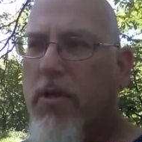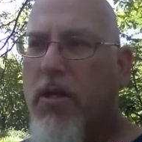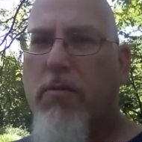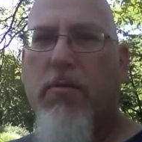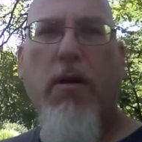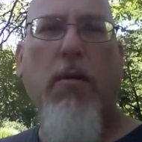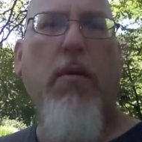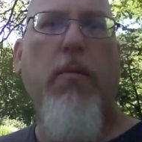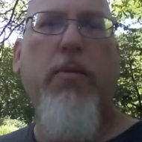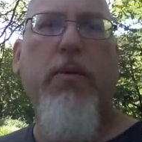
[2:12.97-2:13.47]

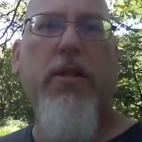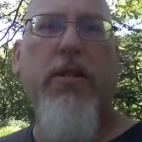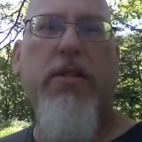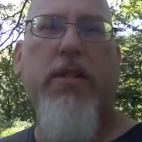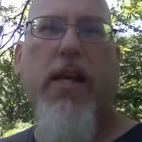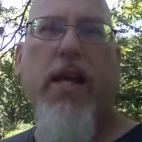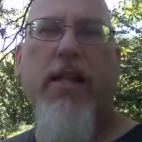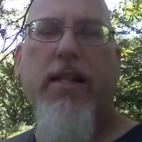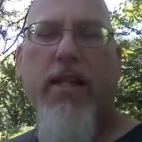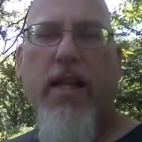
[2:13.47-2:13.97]
come up with a
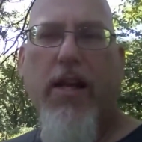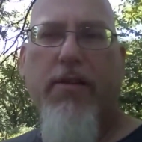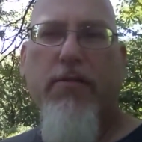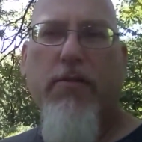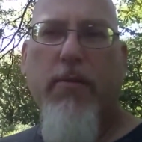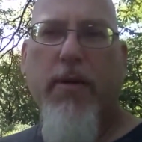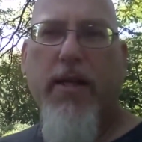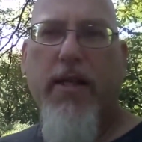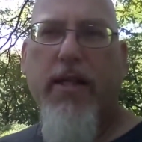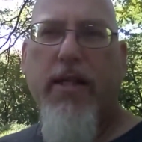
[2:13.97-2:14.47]
saying that
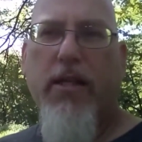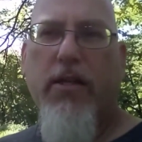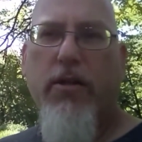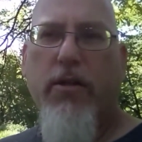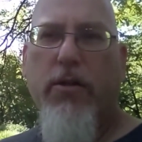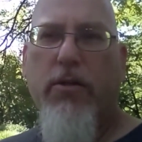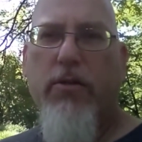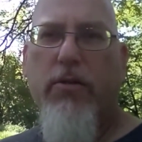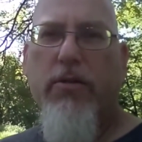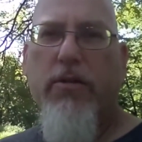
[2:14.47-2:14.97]
everybody can
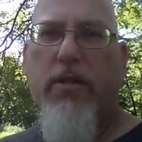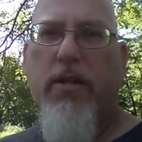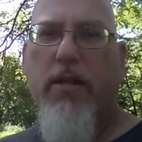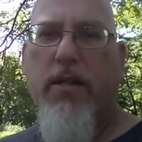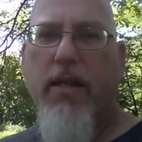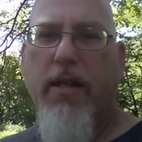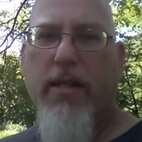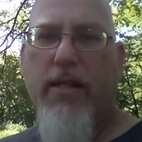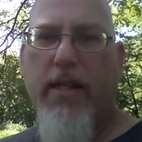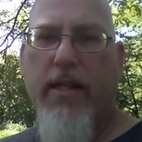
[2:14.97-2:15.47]
use.
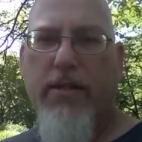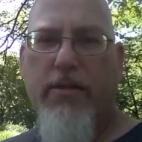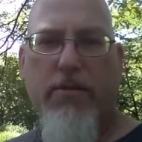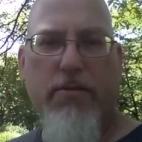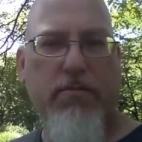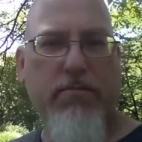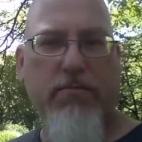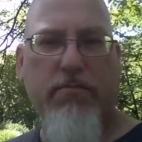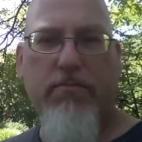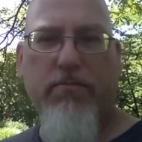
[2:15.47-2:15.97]
It's
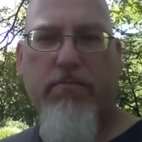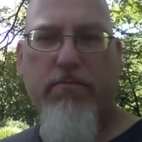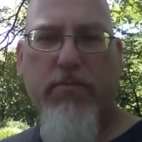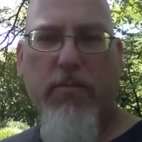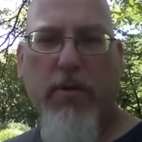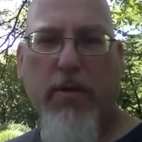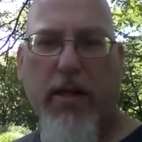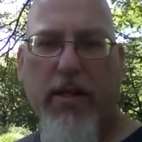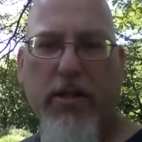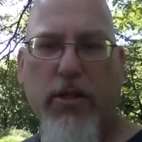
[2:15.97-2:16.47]

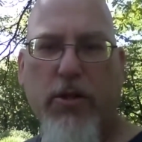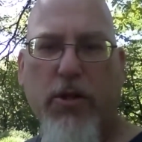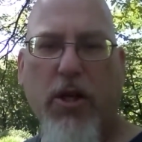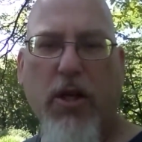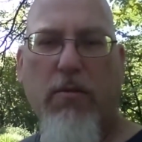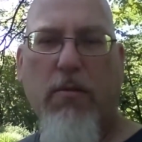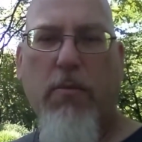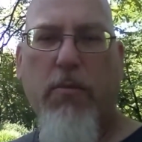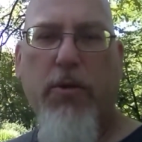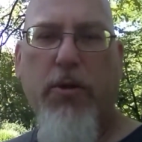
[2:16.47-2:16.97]
like I said, you can
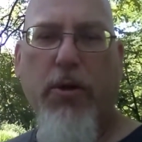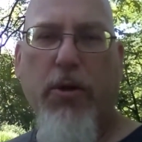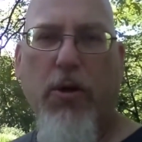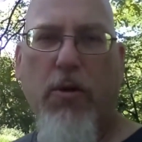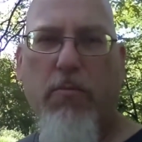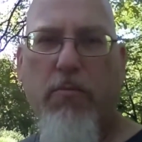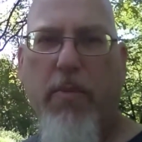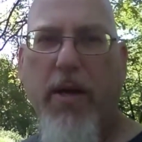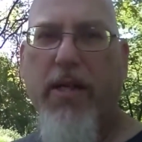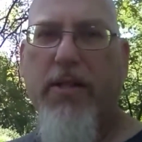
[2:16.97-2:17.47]
come up with your
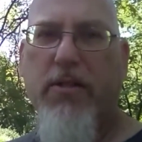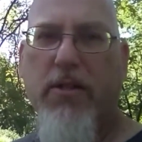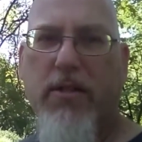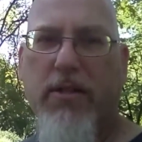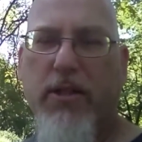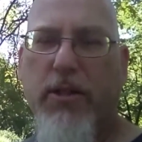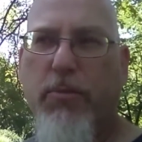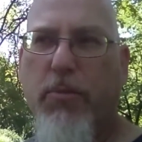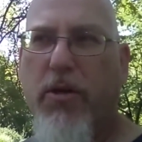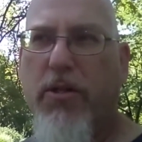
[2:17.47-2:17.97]
own based on
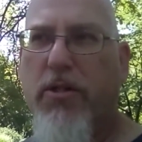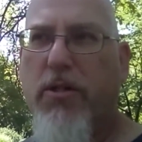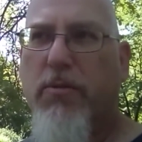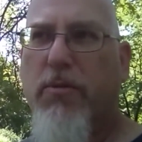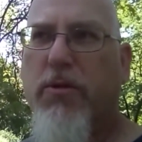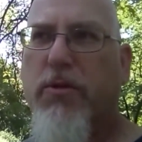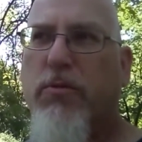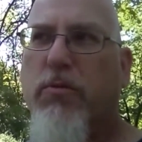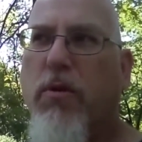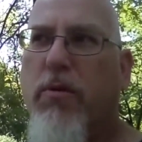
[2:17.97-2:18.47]
these
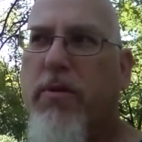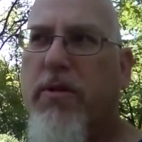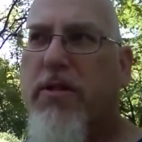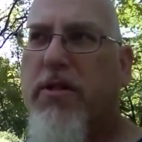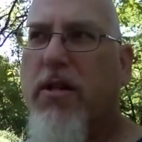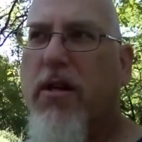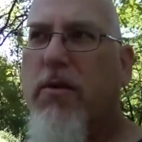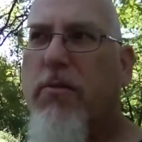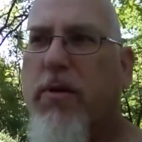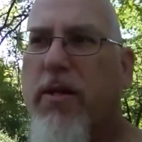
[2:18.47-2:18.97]
principles. What we
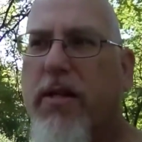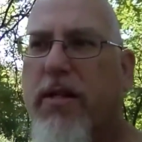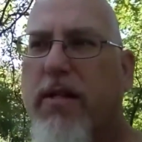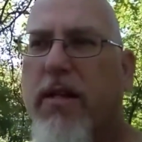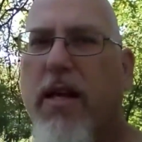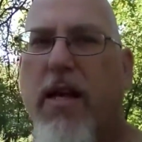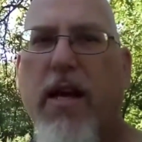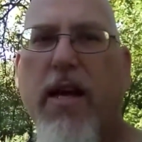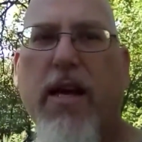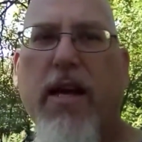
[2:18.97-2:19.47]
start with
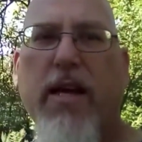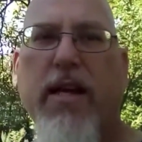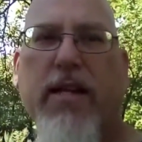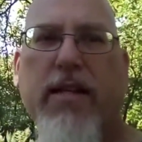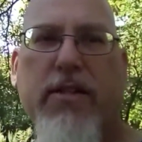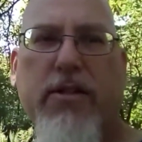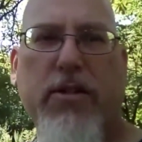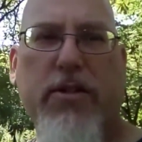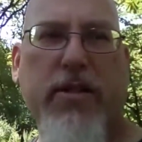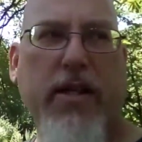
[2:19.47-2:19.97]

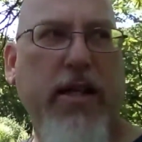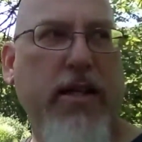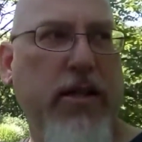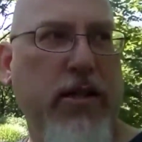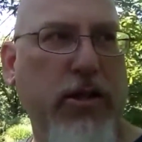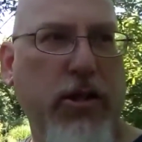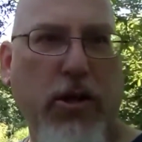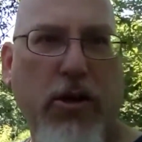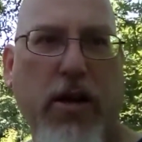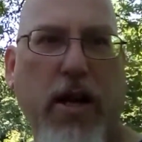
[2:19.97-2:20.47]
is you say that
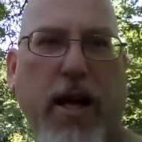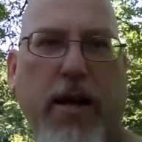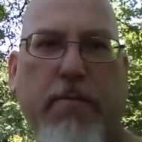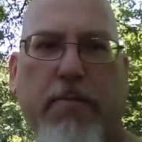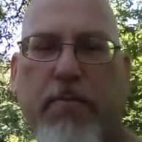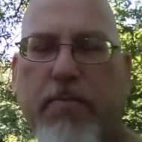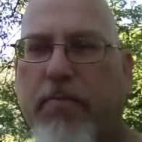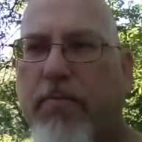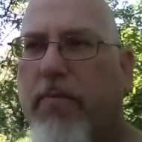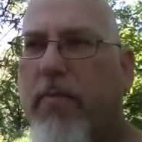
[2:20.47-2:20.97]
your name,
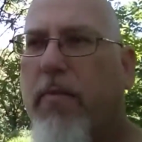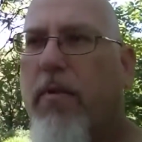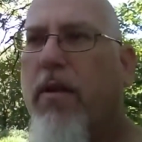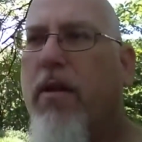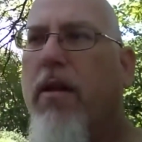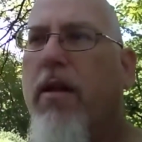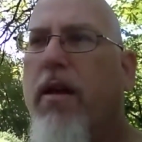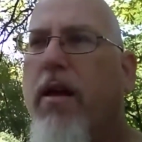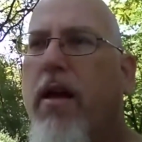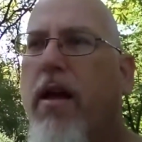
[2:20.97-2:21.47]

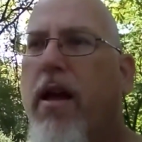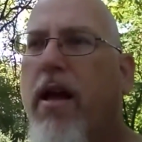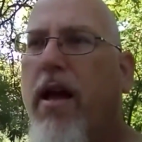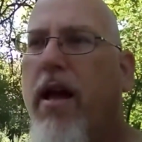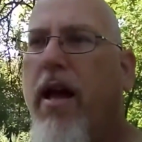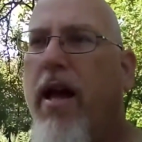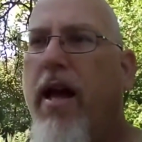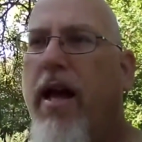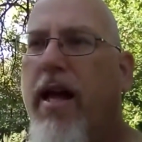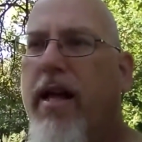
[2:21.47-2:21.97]

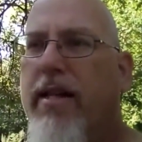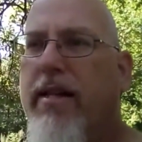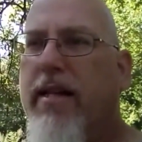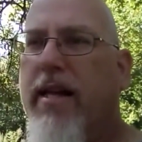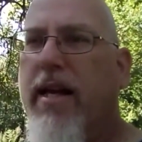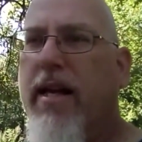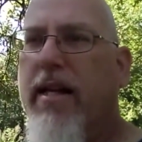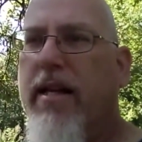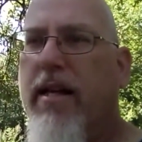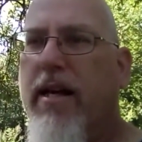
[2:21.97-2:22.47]
and
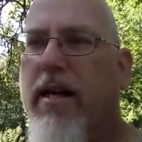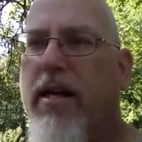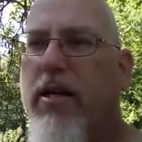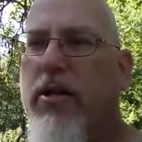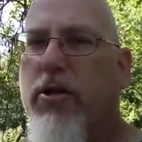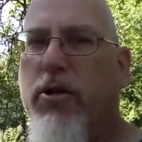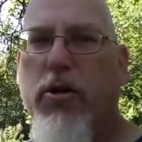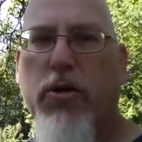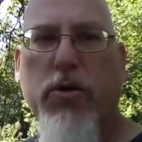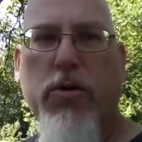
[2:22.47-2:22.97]
that
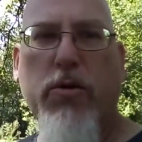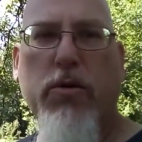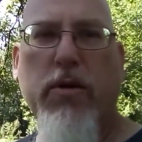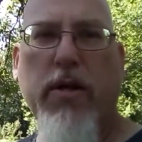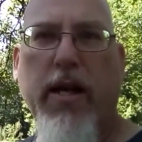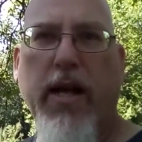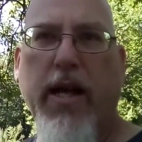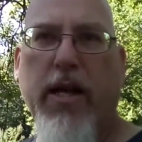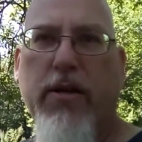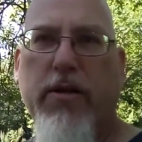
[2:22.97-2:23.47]
you
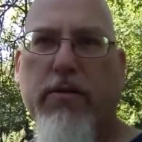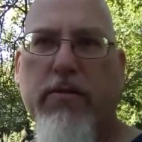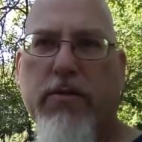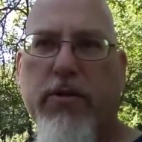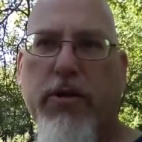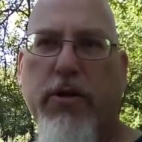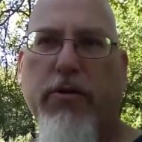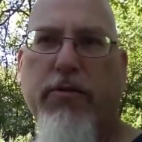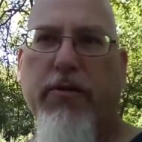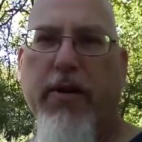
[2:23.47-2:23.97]
and
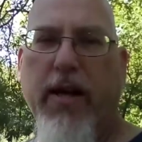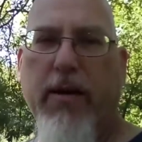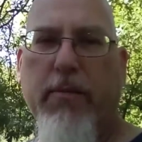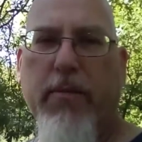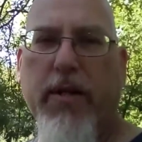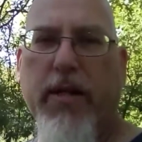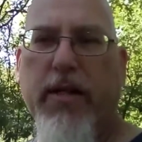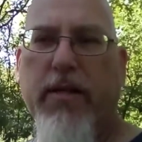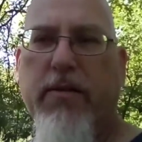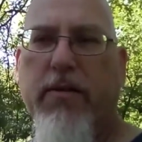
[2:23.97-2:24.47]
your
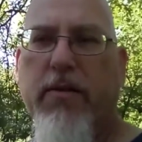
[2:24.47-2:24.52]
family